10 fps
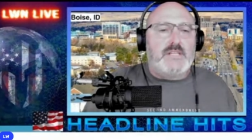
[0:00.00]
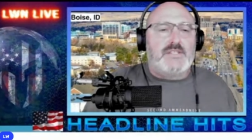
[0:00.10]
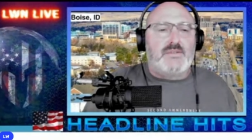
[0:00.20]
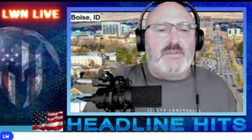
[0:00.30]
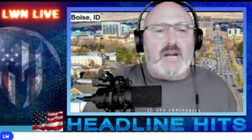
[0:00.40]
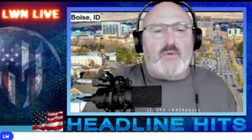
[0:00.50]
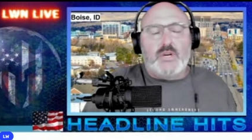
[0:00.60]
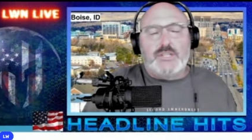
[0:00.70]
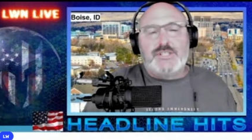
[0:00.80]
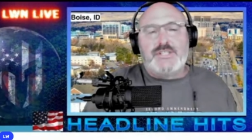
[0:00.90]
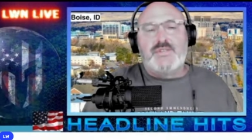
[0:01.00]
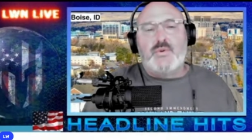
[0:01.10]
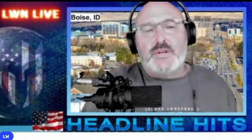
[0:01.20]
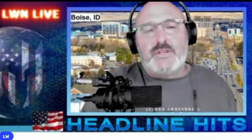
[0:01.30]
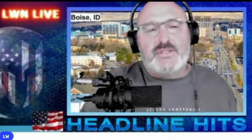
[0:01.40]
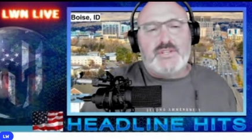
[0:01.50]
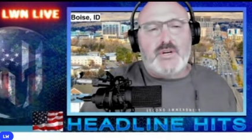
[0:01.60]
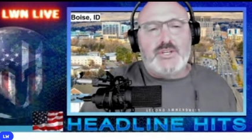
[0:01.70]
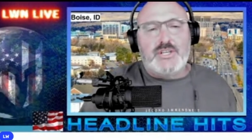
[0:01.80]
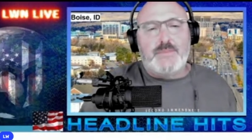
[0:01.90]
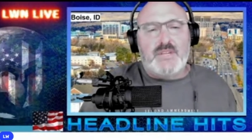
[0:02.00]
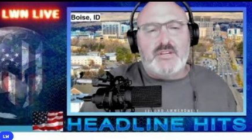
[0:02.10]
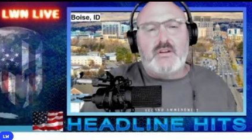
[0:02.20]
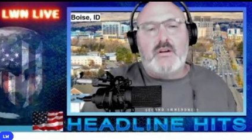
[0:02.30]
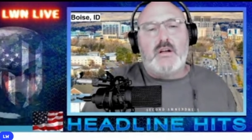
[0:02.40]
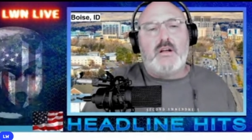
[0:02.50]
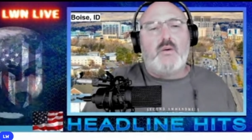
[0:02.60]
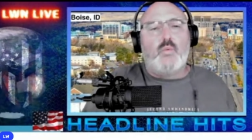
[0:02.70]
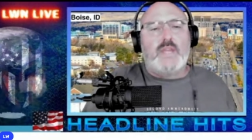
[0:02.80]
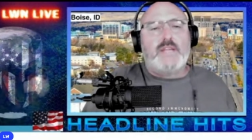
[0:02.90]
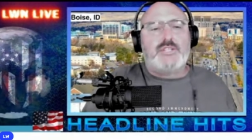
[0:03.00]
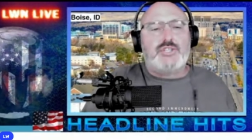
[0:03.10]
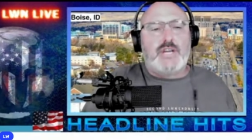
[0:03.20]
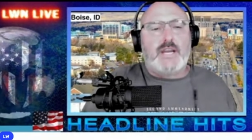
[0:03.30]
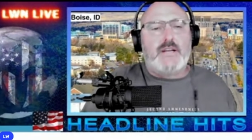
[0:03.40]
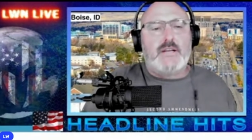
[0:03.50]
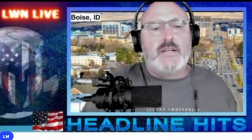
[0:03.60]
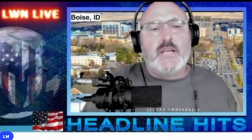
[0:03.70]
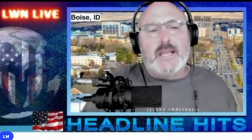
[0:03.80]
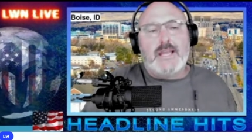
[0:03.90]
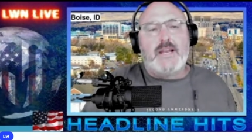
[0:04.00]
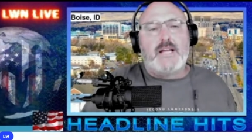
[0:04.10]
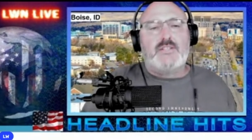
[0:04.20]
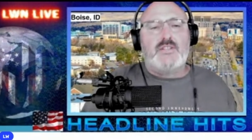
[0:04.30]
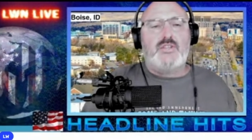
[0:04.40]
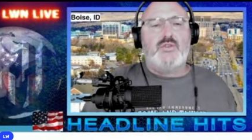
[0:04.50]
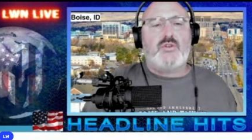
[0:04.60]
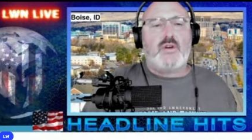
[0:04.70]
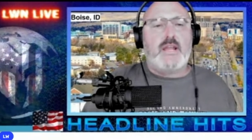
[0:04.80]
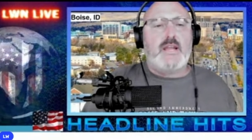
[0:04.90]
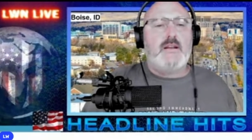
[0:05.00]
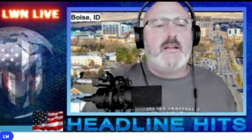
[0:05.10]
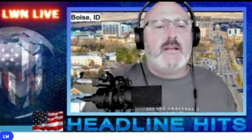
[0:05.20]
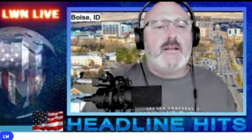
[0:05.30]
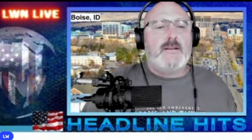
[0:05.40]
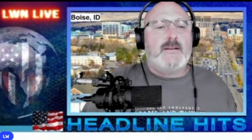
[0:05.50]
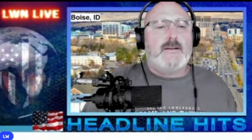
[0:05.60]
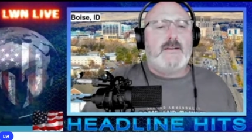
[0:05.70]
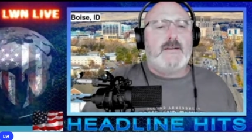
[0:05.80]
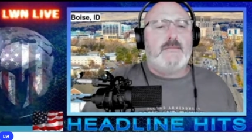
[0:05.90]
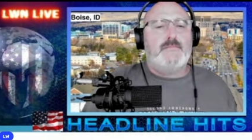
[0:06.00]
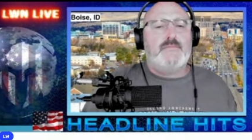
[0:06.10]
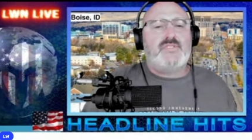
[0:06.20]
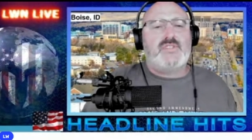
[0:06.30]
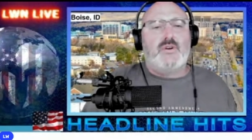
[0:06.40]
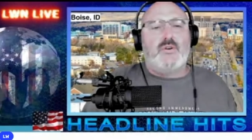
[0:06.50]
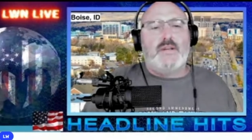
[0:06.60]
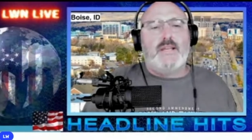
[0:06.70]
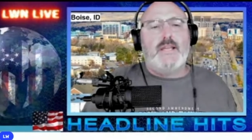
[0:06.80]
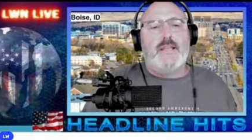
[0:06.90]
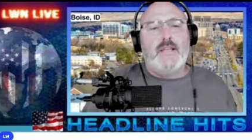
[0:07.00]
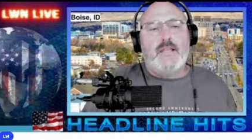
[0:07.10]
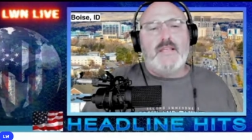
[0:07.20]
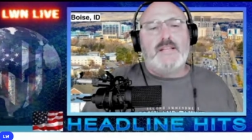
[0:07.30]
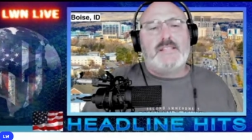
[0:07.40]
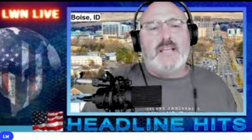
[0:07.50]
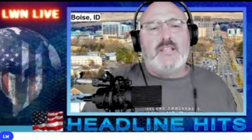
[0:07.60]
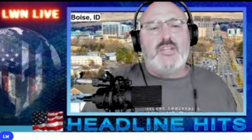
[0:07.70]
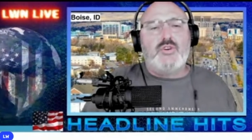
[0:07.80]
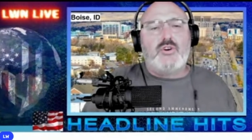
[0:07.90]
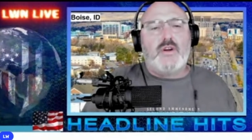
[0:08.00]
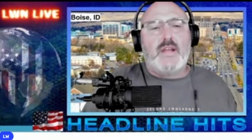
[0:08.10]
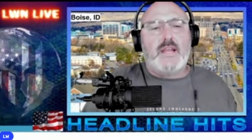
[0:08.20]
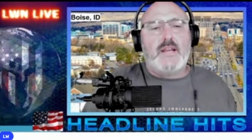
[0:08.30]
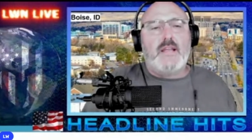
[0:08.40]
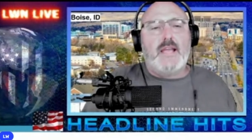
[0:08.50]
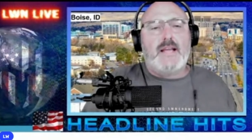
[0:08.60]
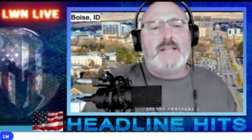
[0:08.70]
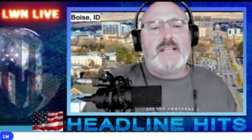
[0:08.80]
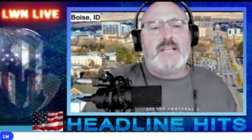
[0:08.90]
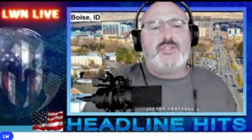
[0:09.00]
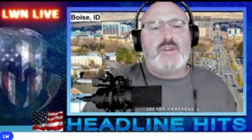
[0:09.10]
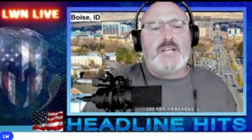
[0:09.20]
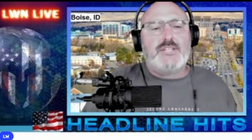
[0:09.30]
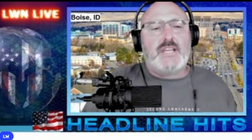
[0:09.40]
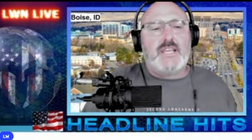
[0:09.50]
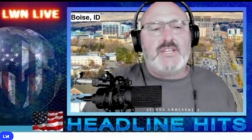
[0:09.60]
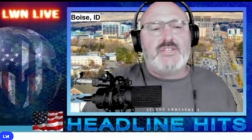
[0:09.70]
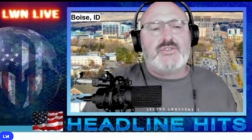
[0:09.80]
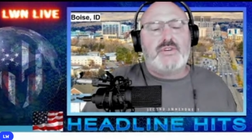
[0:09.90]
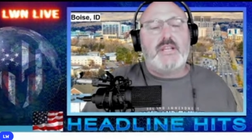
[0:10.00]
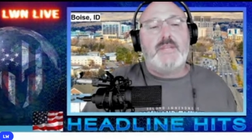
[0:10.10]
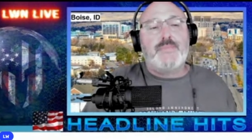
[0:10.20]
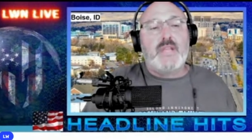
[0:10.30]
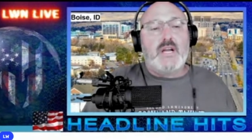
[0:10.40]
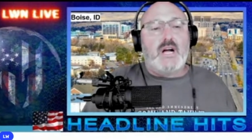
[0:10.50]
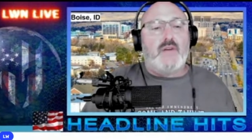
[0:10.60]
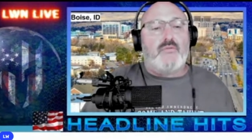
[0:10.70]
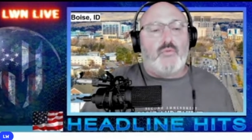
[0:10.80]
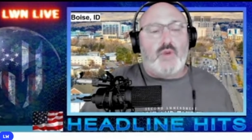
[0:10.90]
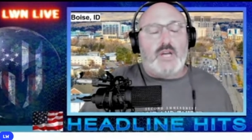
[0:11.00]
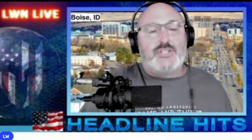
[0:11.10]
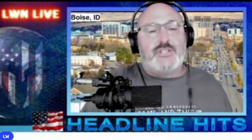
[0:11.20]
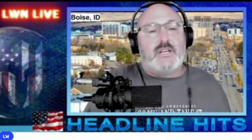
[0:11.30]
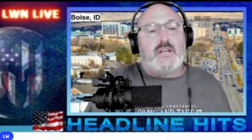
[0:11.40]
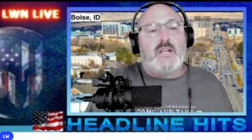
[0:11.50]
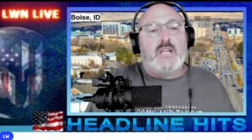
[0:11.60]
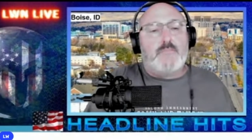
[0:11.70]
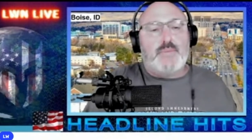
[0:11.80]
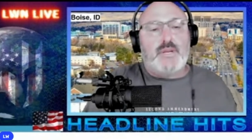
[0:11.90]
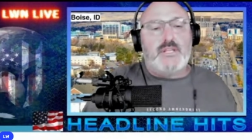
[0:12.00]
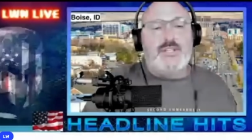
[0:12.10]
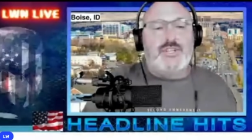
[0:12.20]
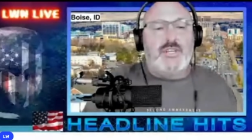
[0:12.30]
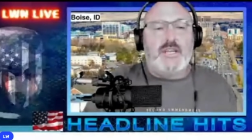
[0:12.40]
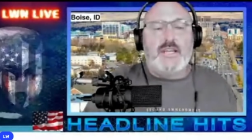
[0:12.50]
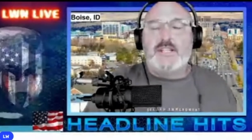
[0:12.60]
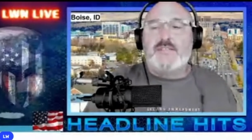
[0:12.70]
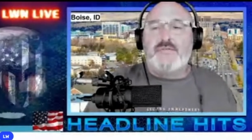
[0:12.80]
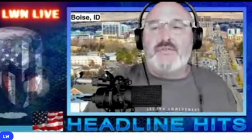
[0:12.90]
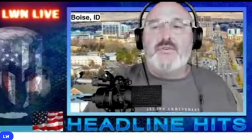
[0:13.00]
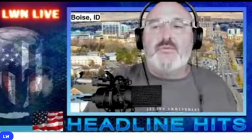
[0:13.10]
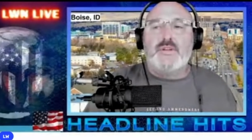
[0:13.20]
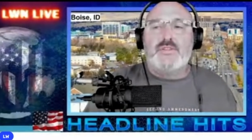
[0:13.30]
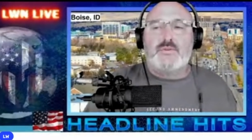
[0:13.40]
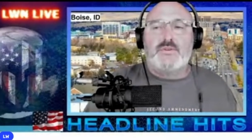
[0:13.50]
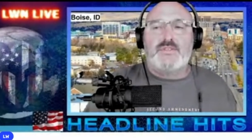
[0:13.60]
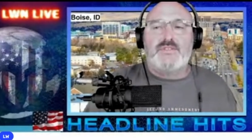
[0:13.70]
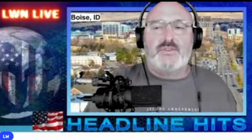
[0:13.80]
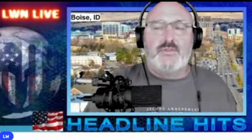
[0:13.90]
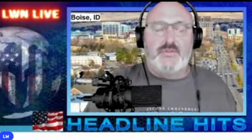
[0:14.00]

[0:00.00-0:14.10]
And so now Russia is going to start shipping wheat to China and not to Ukraine. They say Ukraine has a tragic history of Russia pillaging its food resources.